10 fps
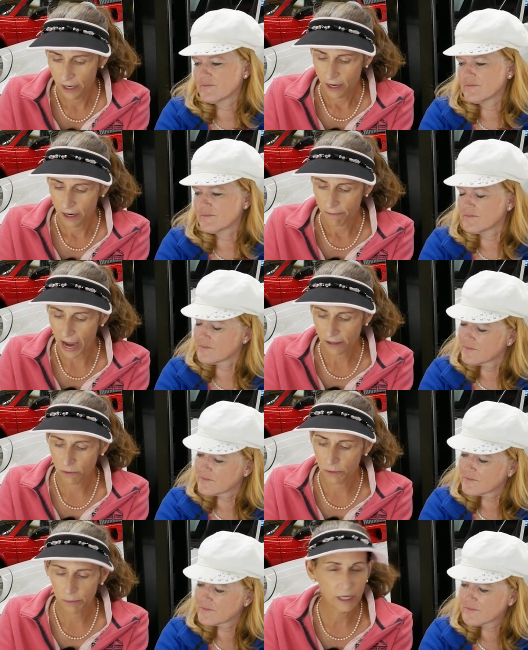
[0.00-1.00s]
Speaker 1: Mm-mm.
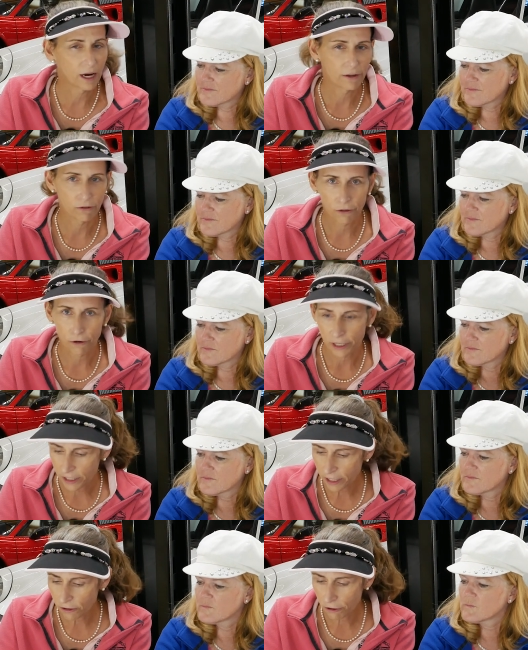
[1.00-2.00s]
Maximum speed one hundred
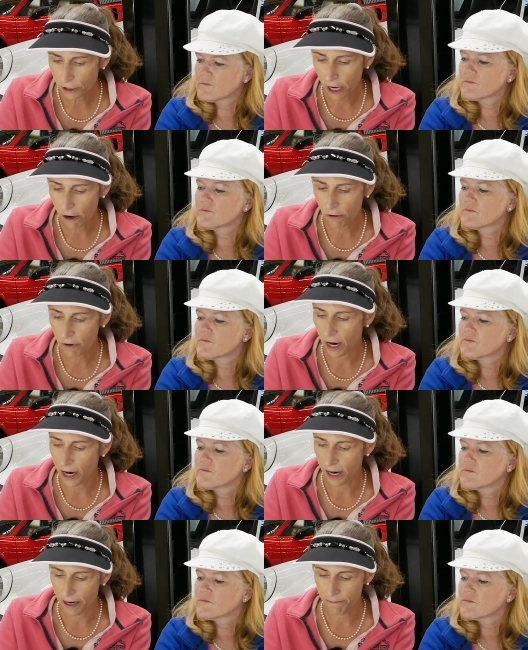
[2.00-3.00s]
thirty-six or so.
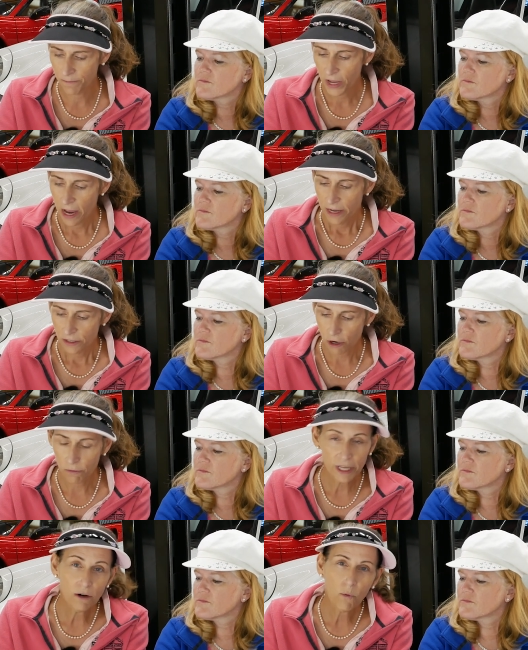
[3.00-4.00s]
Um, so
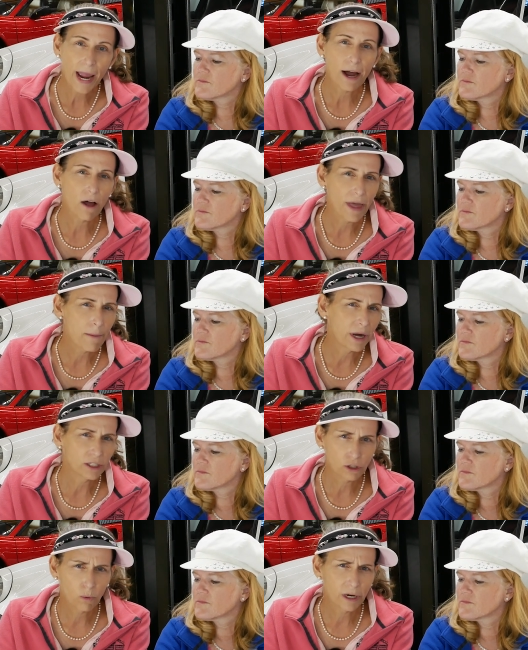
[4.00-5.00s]
they didn't weigh all that
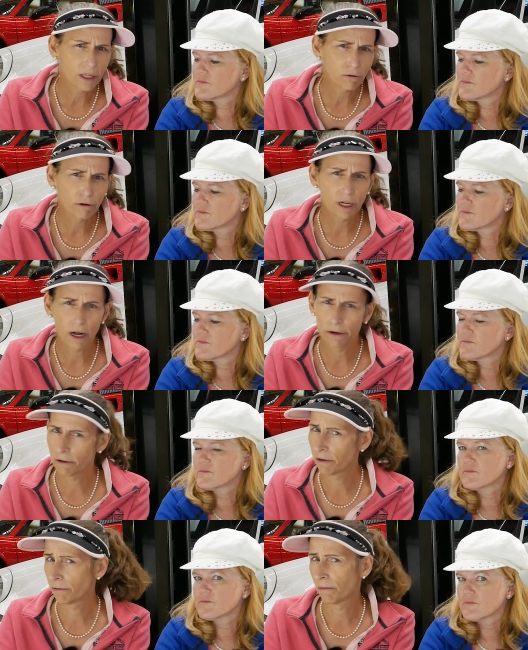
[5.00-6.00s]
much, twenty-three
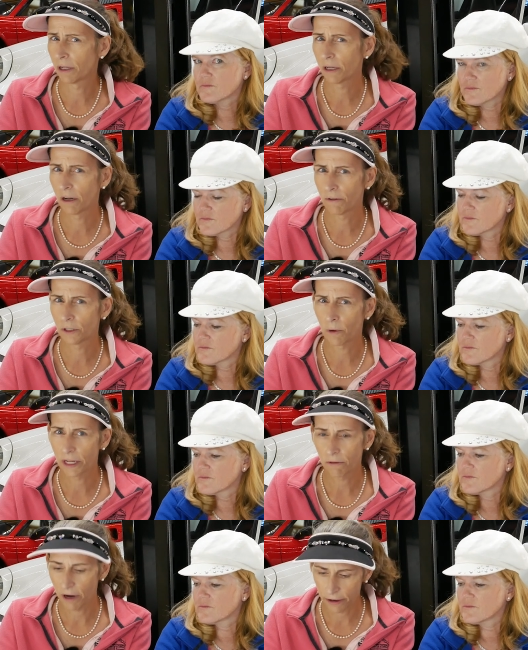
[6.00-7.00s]
hundred, a little over
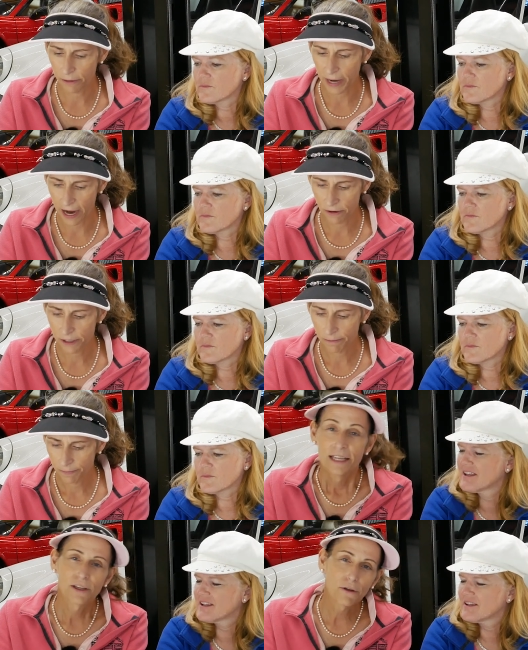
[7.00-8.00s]
twenty-three hundred pounds.
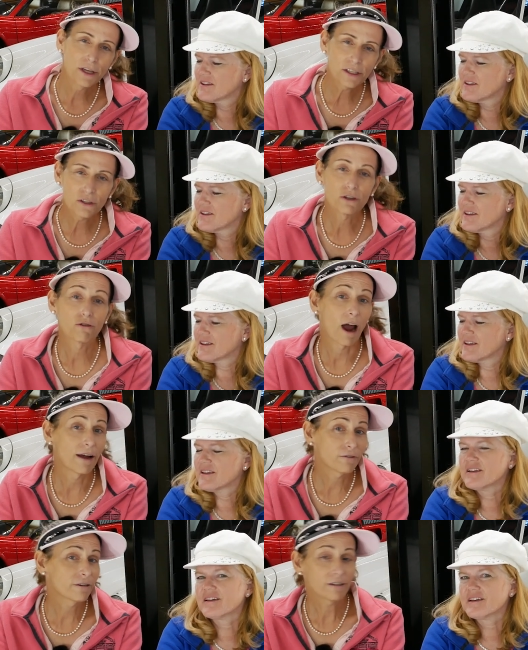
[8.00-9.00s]
So this is a
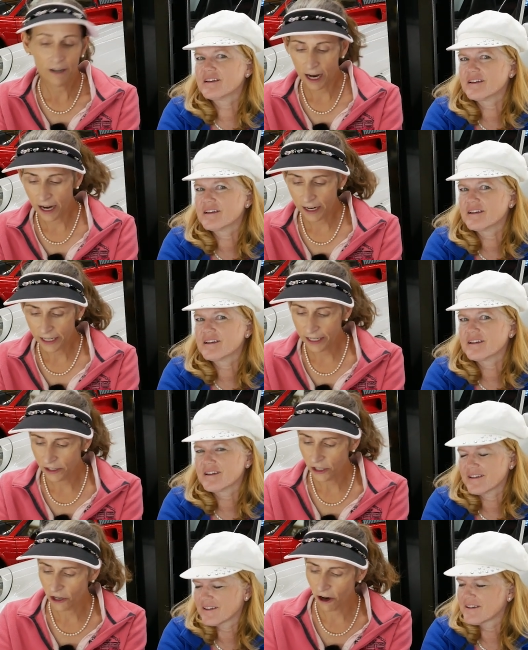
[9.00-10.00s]
driver uh,
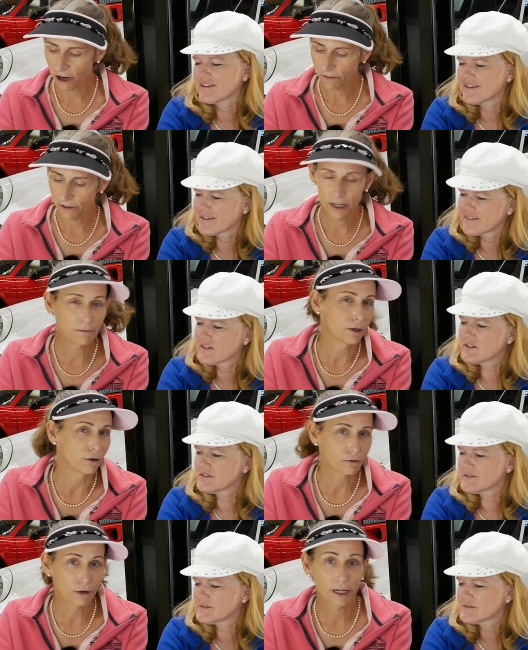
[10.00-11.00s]
condition car for him,
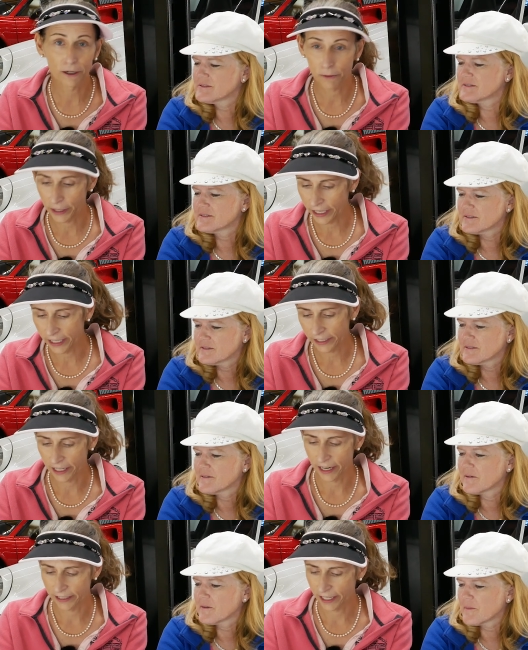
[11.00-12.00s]
no trailer queen, he
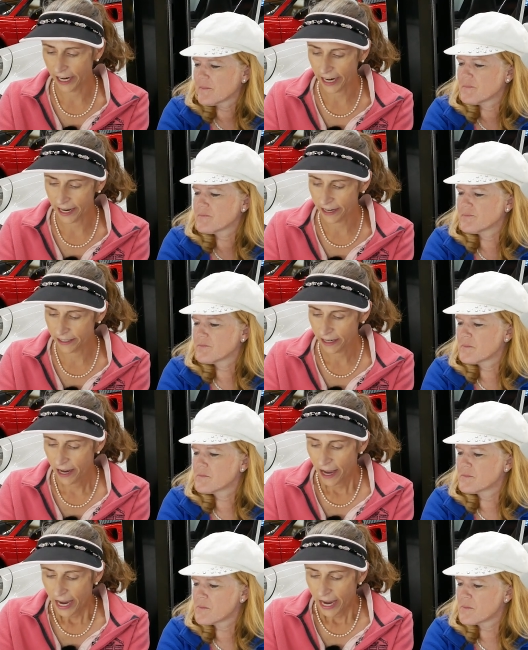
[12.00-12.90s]
says, and